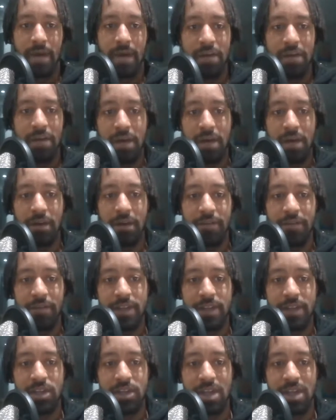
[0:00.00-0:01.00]
I
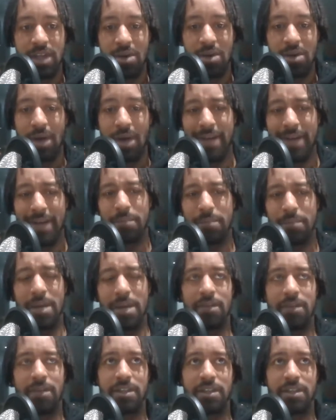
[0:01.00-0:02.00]
think Sissoko had a
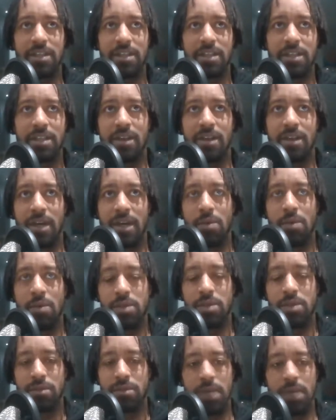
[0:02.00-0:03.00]
bit of a stinker. He
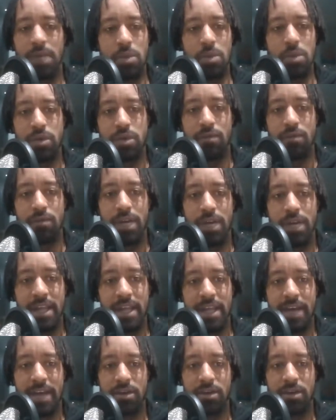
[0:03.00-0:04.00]
wasn't really
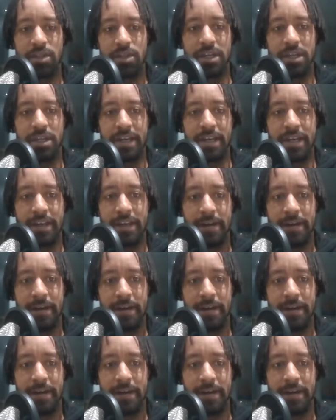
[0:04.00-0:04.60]
that good today.